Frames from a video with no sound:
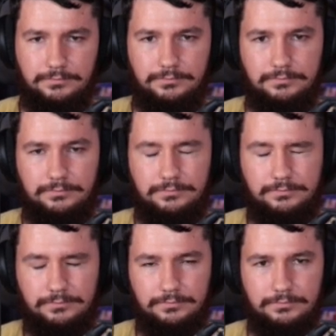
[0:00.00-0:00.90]

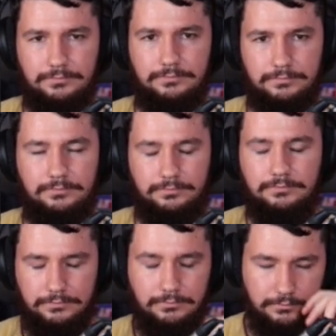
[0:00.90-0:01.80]

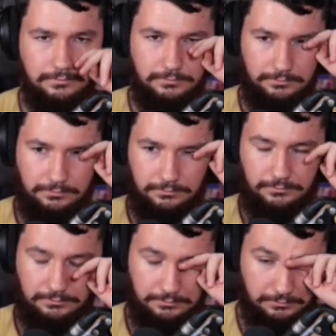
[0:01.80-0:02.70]

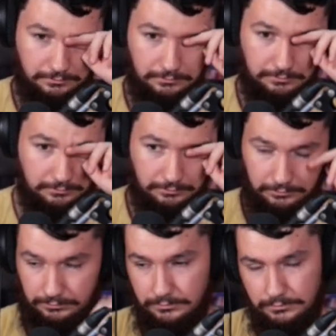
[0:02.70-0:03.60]

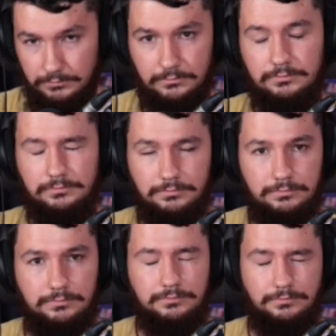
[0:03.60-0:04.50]

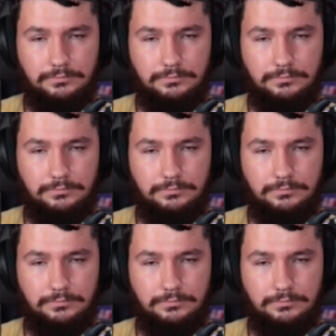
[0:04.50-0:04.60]
The person shown says nothing.